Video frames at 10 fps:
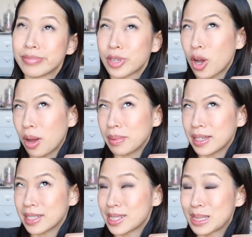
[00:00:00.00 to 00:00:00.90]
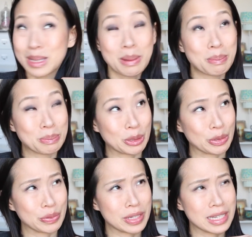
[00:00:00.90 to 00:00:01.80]
comics,
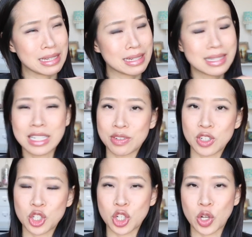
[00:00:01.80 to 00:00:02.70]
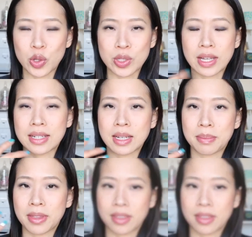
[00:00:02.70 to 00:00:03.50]
movies, TV shows, that type of